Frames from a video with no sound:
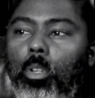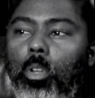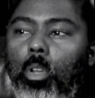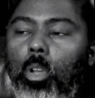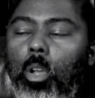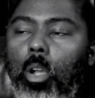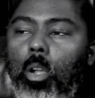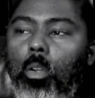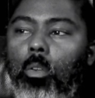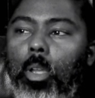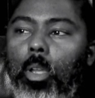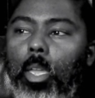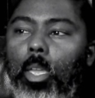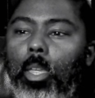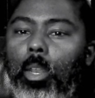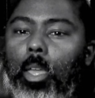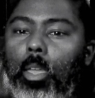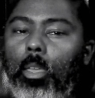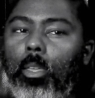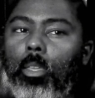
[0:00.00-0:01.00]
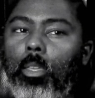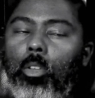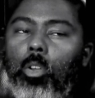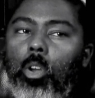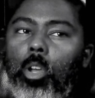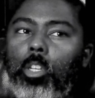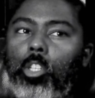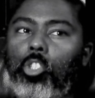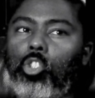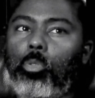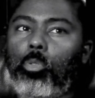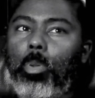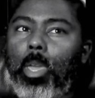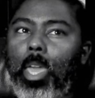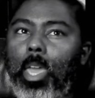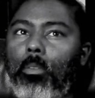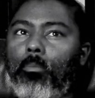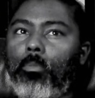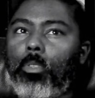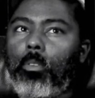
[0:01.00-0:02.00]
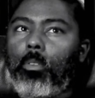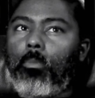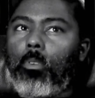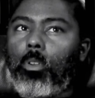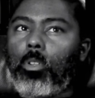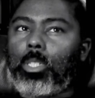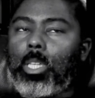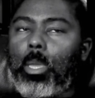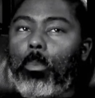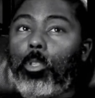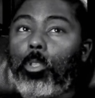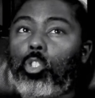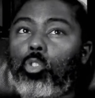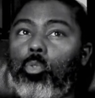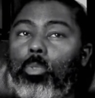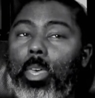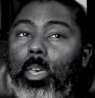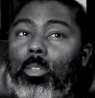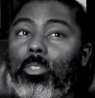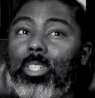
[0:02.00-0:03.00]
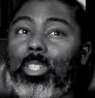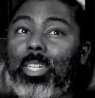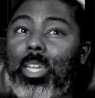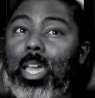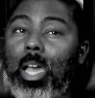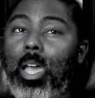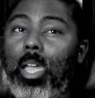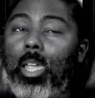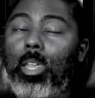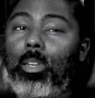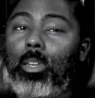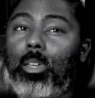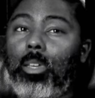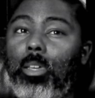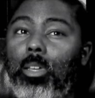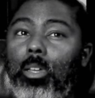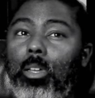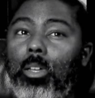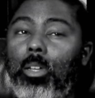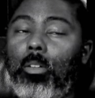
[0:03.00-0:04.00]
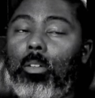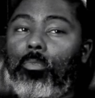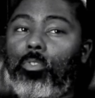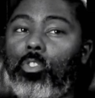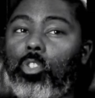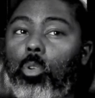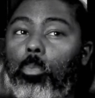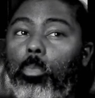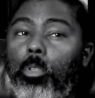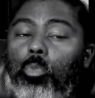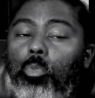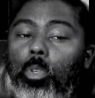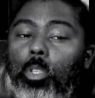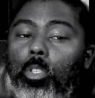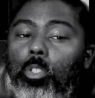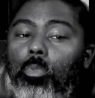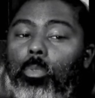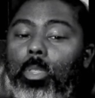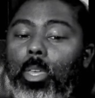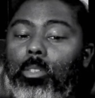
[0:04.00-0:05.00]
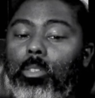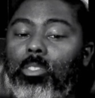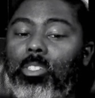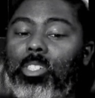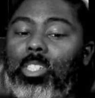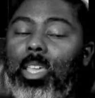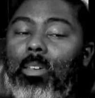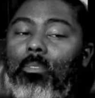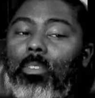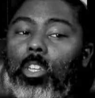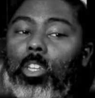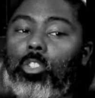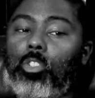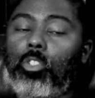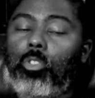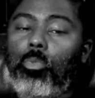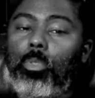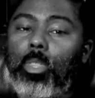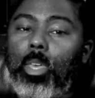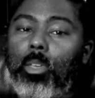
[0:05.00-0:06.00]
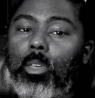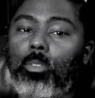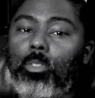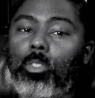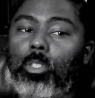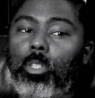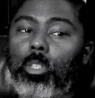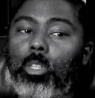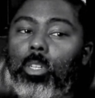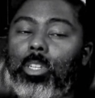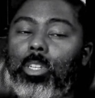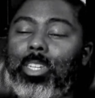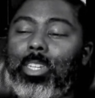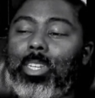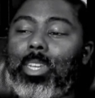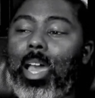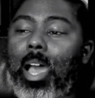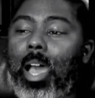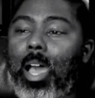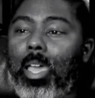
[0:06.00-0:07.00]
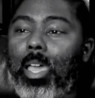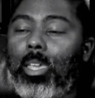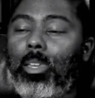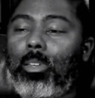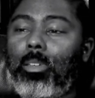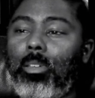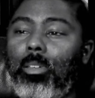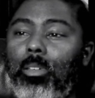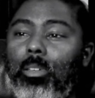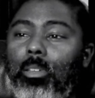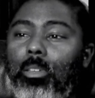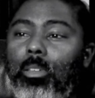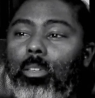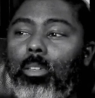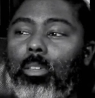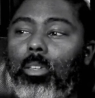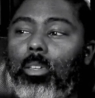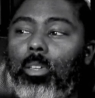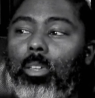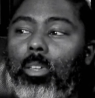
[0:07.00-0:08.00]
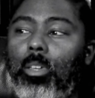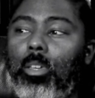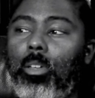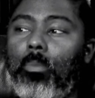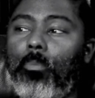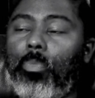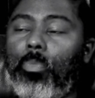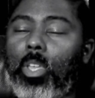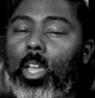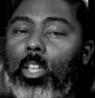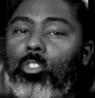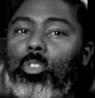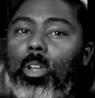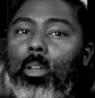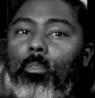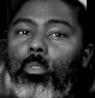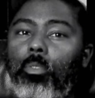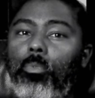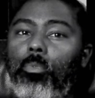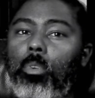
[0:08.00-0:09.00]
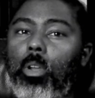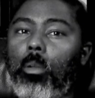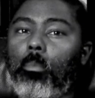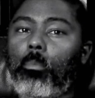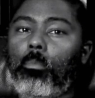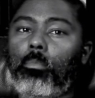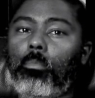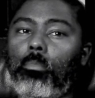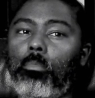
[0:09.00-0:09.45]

All right, I had gone to Japan for the first time in 2009. So between 2007 and 2009, I traveled from